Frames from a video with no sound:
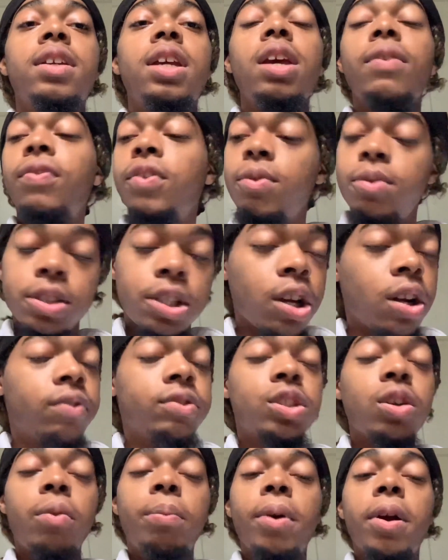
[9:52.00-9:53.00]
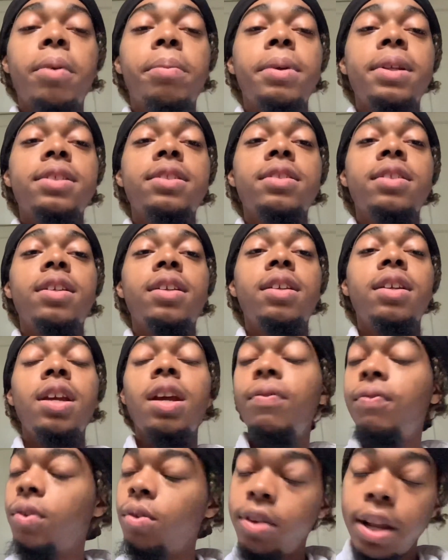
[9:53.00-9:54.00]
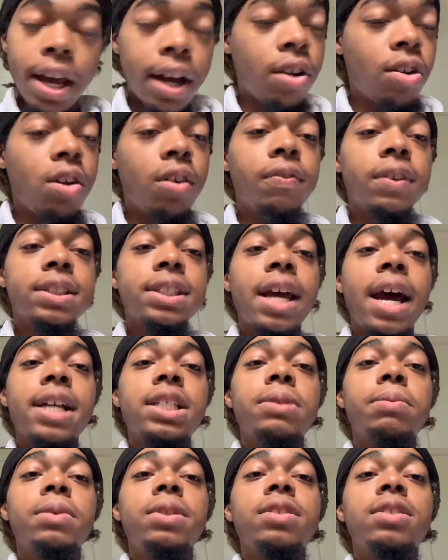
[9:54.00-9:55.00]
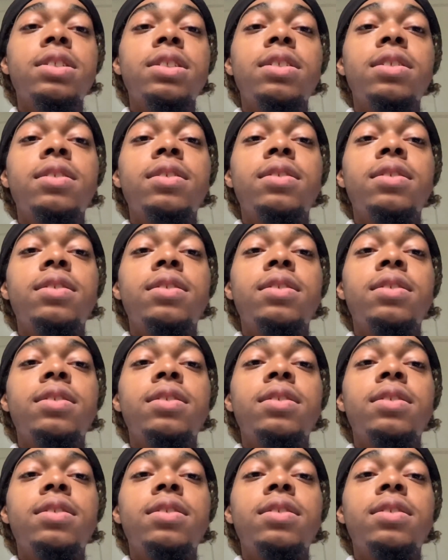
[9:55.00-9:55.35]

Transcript: if you served your purpose, if you let go of attachments.